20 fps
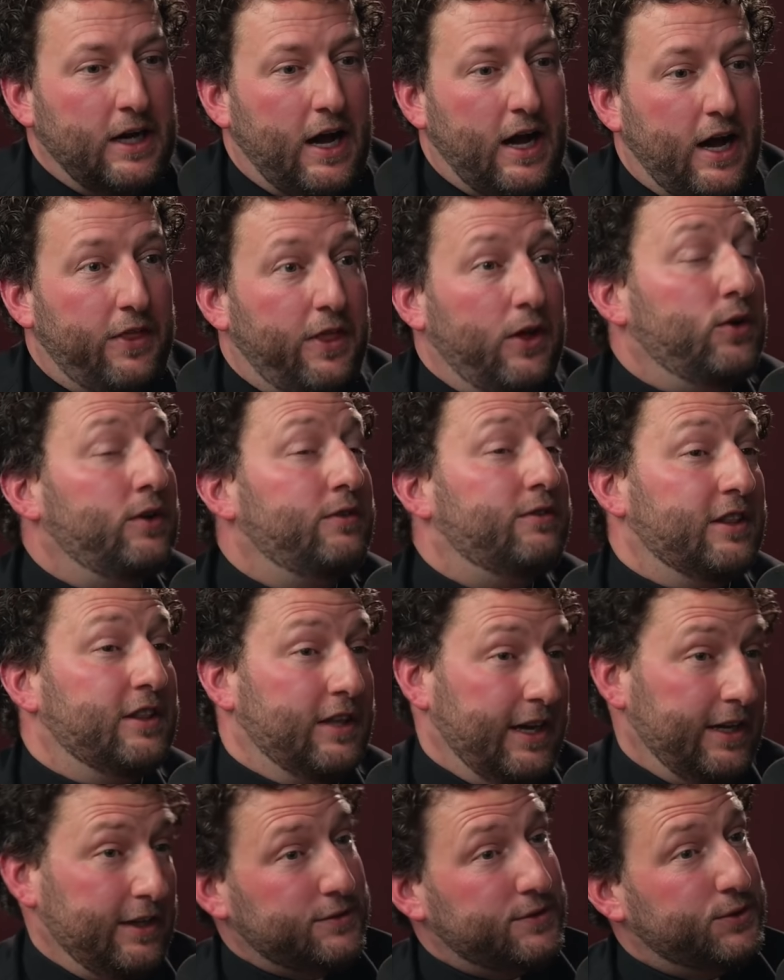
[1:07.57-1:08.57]
Uh, they'll even
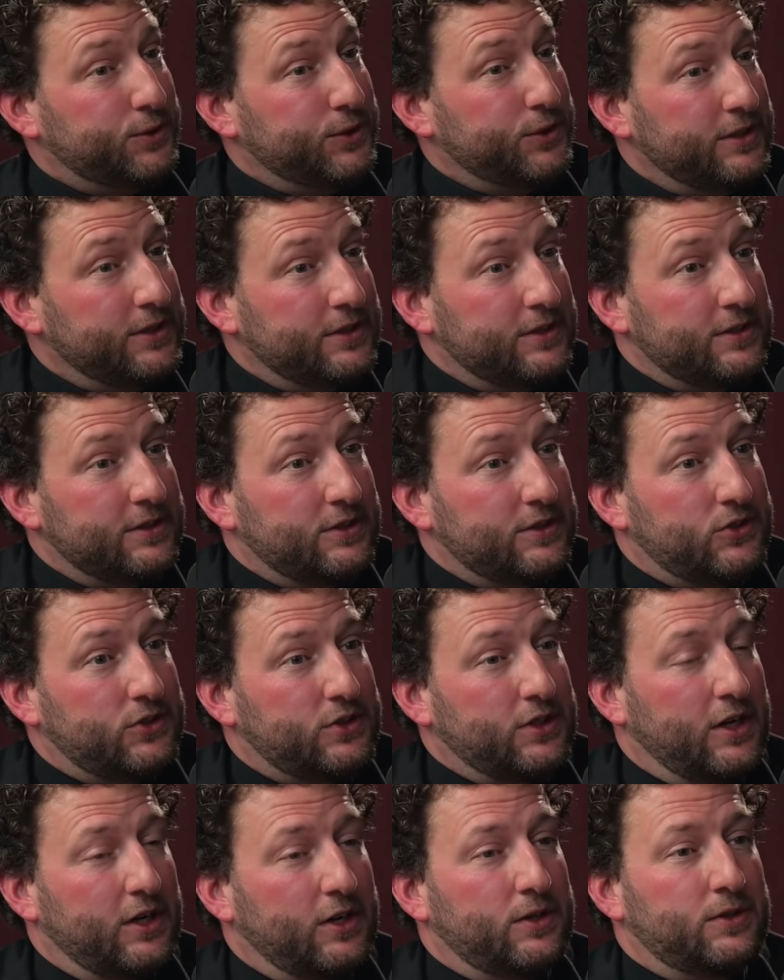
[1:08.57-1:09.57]
light it for you.
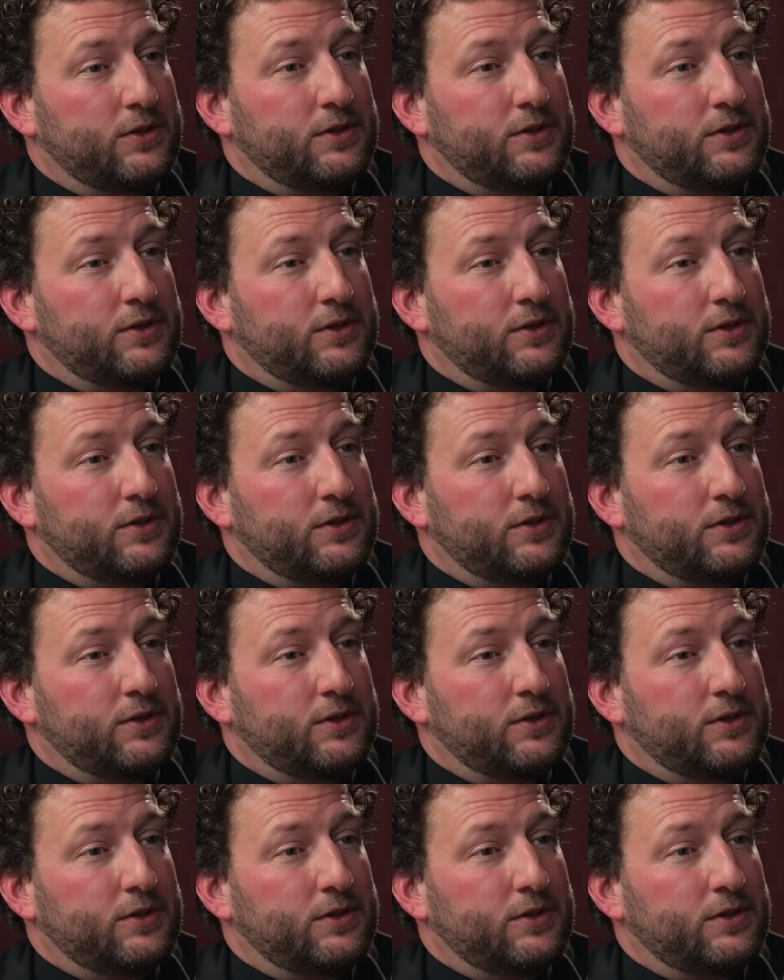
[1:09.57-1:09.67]
So